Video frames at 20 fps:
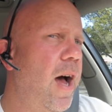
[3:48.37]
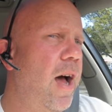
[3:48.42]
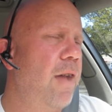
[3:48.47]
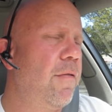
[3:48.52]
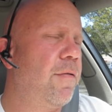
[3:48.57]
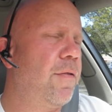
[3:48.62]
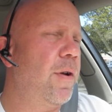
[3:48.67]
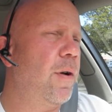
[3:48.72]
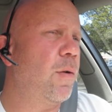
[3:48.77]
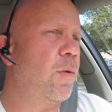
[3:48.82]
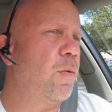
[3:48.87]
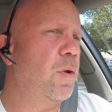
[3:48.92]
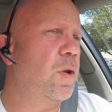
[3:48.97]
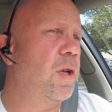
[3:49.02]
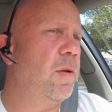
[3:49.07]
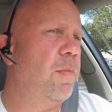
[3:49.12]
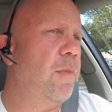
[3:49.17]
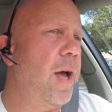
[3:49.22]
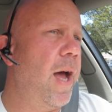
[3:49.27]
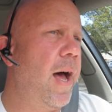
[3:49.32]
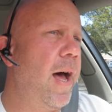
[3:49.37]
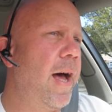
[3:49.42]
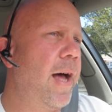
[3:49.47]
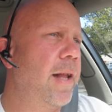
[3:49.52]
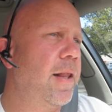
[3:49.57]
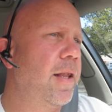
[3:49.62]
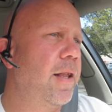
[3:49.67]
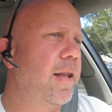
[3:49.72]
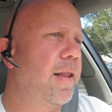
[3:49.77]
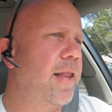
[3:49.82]
I feel really
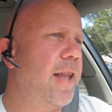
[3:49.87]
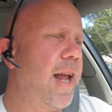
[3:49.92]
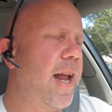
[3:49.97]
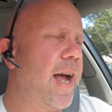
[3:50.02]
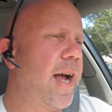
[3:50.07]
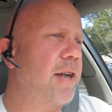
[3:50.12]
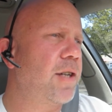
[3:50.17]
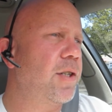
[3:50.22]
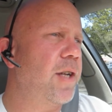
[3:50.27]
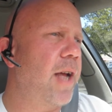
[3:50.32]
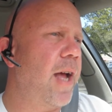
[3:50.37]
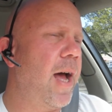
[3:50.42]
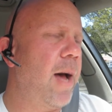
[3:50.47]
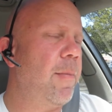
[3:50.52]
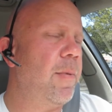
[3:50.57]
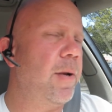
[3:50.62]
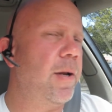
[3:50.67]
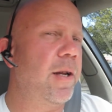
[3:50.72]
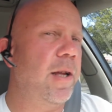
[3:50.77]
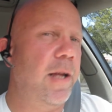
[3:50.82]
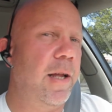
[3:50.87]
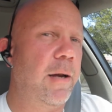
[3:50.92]
bad that, that actually happened